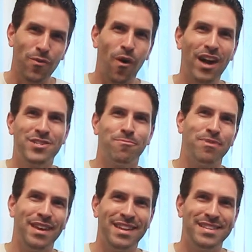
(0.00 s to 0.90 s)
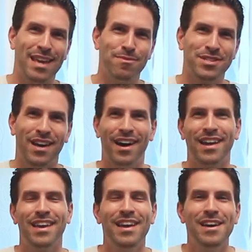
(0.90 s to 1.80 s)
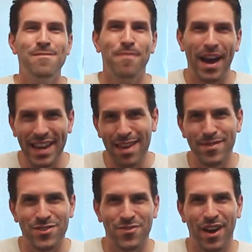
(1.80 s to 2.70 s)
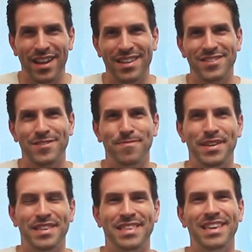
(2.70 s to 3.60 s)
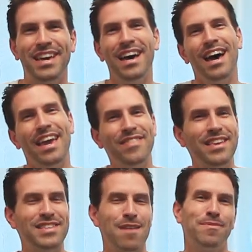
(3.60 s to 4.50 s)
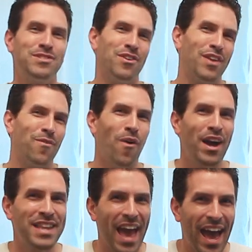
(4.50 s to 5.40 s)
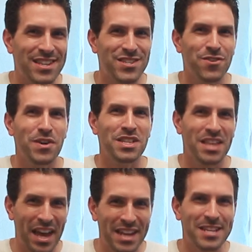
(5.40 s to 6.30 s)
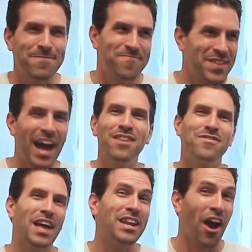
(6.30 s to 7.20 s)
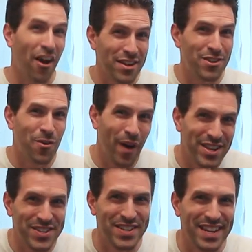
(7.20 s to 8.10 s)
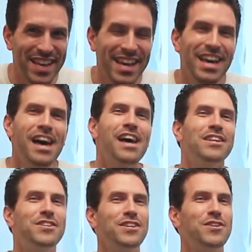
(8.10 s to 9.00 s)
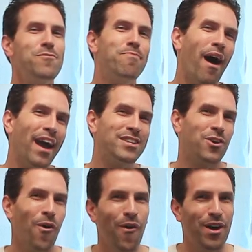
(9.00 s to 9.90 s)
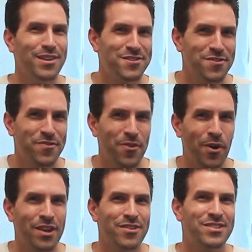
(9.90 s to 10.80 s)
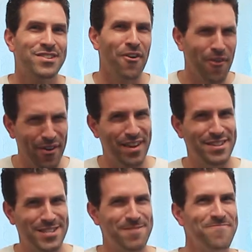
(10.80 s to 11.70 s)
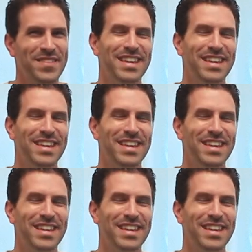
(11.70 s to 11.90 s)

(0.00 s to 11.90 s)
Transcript: to Watch It Played Table Talk. My name is Rodney Smith. In this episode, I wanted to ask you a light and kind of lighthearted question. Do you buy toys for your toys?